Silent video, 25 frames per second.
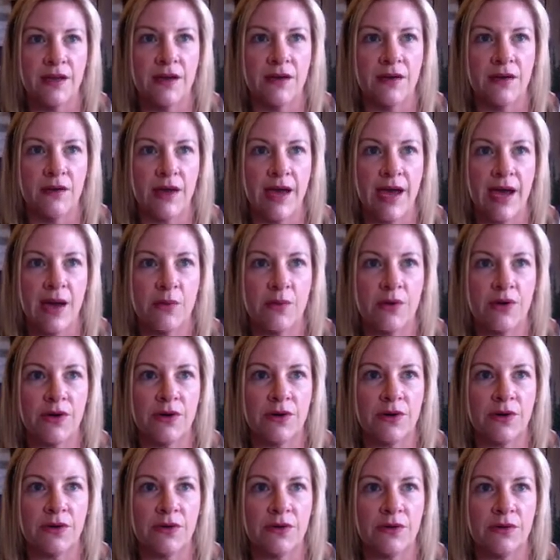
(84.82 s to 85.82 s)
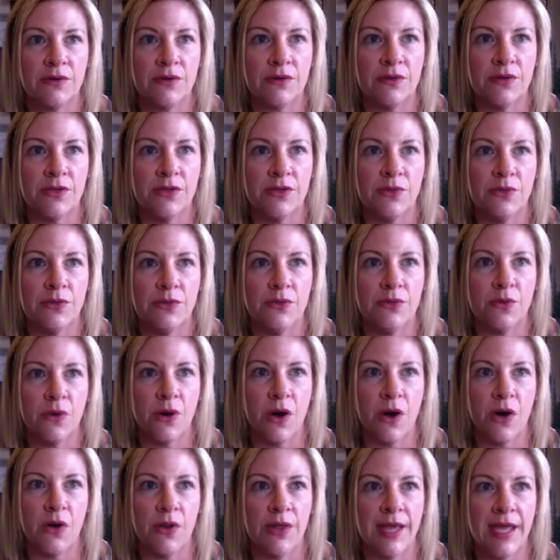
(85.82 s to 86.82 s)
how are you
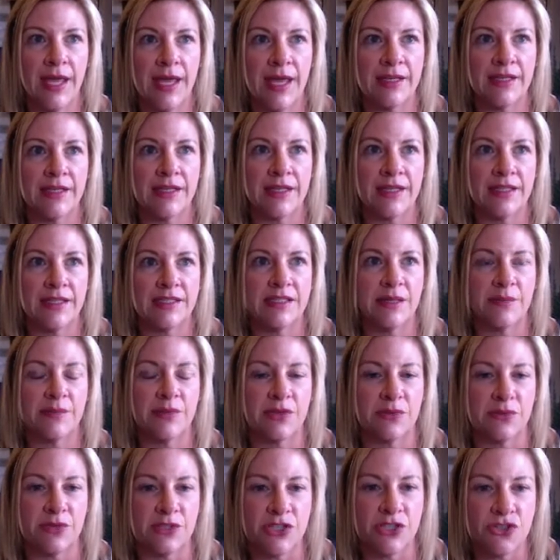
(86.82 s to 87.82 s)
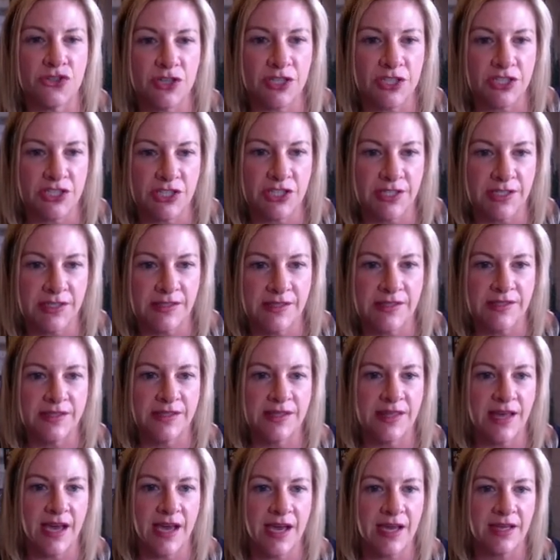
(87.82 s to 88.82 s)
all handling some of the restrictions
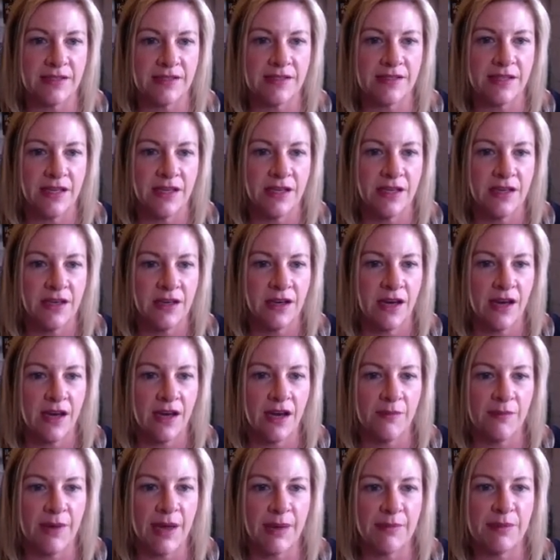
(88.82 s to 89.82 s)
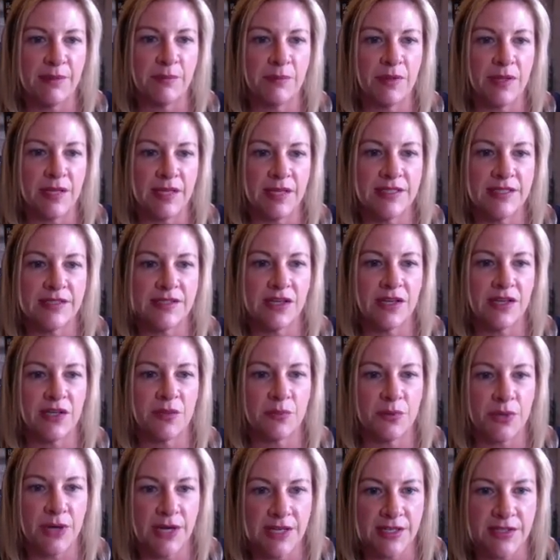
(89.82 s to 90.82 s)
that have been placed on
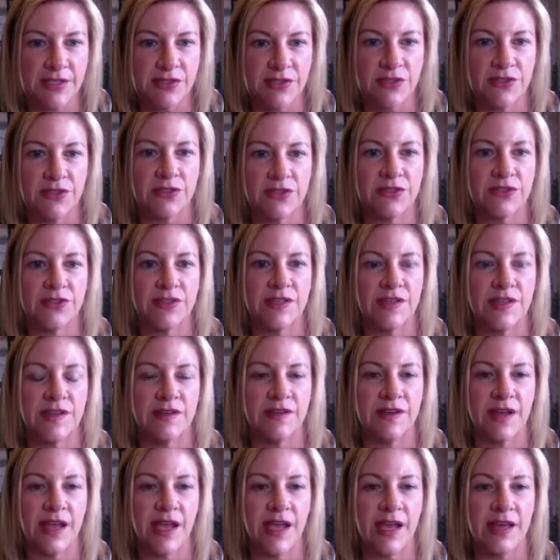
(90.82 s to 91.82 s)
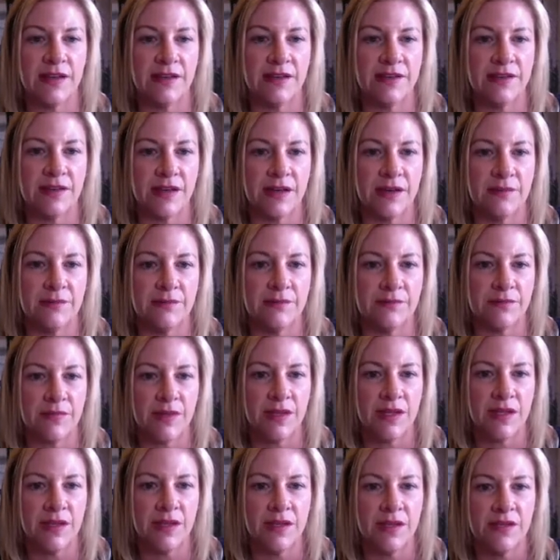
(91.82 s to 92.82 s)
appraisers and
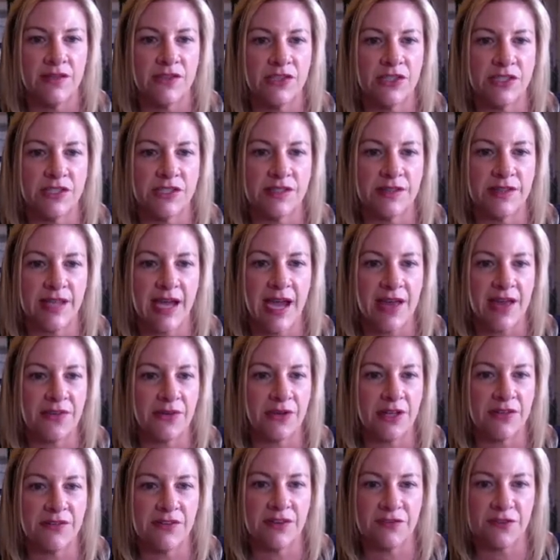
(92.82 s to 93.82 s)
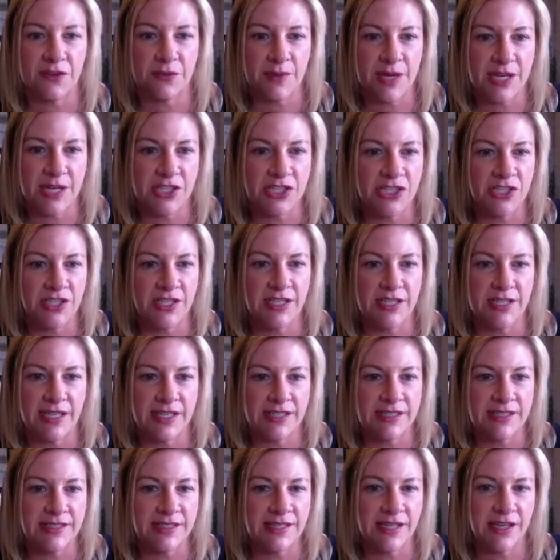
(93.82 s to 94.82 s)
just gathering of information and
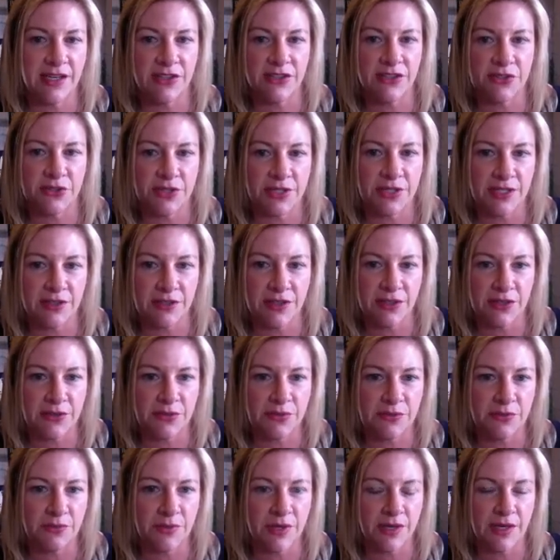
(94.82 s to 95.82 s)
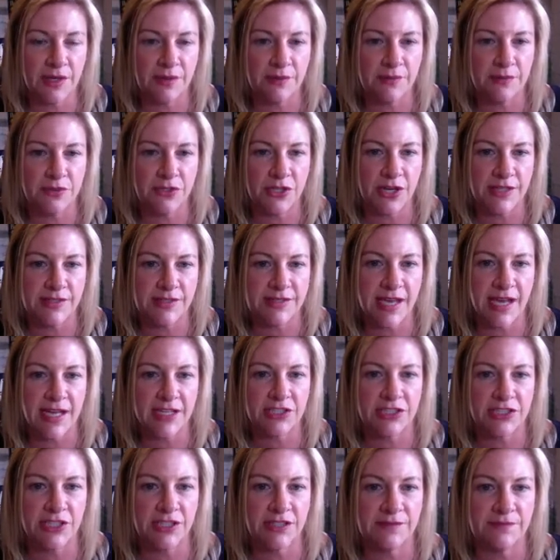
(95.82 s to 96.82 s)
intel during a loan
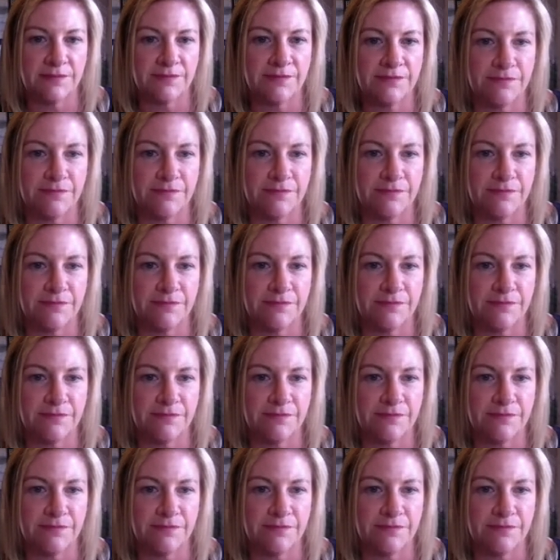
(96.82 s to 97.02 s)
transaction?